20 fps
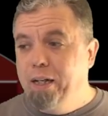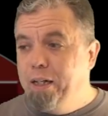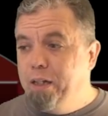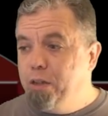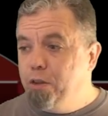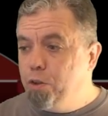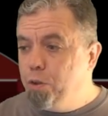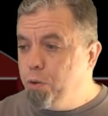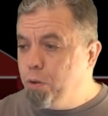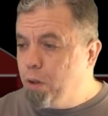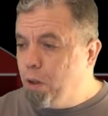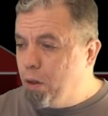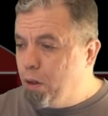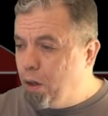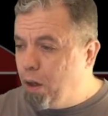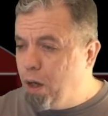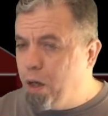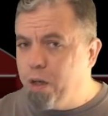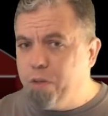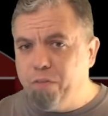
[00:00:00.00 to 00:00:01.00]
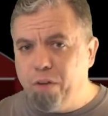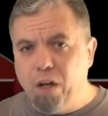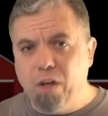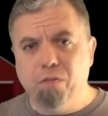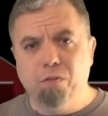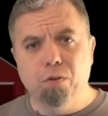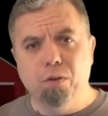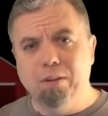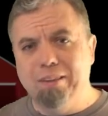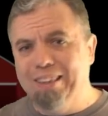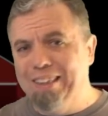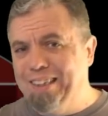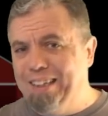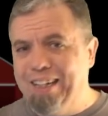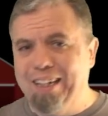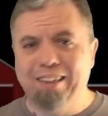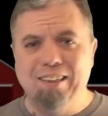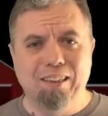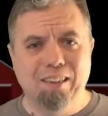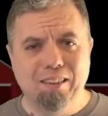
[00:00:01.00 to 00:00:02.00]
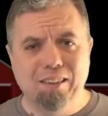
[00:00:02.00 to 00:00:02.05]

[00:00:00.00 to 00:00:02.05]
It took a lot of effort to get